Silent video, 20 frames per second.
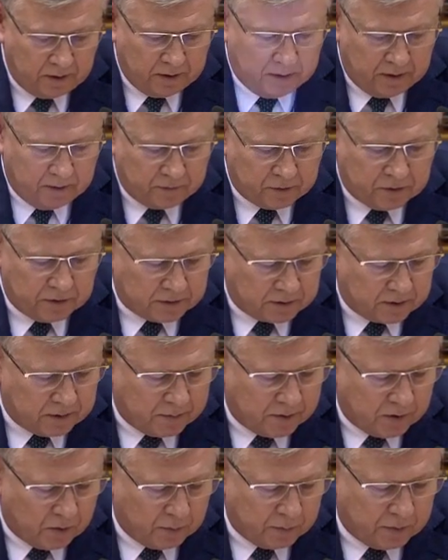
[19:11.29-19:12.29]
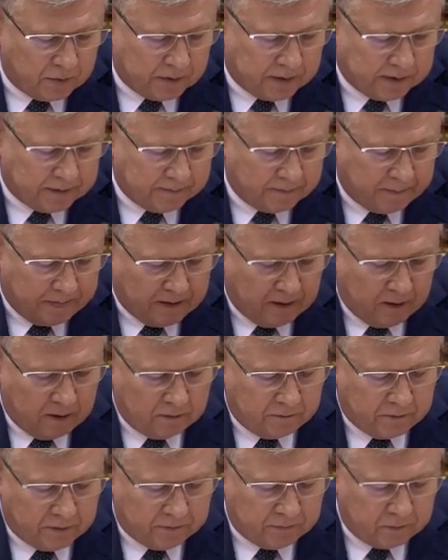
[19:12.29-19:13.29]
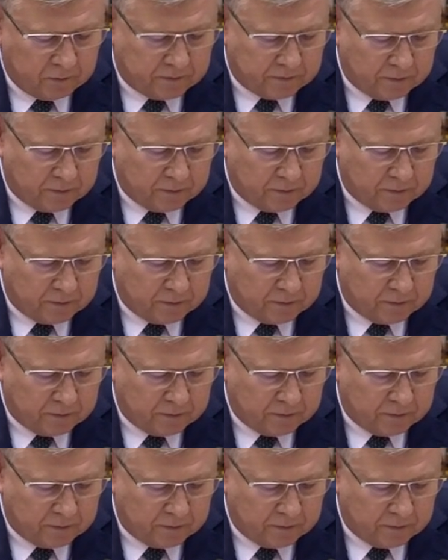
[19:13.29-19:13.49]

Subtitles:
a special award for the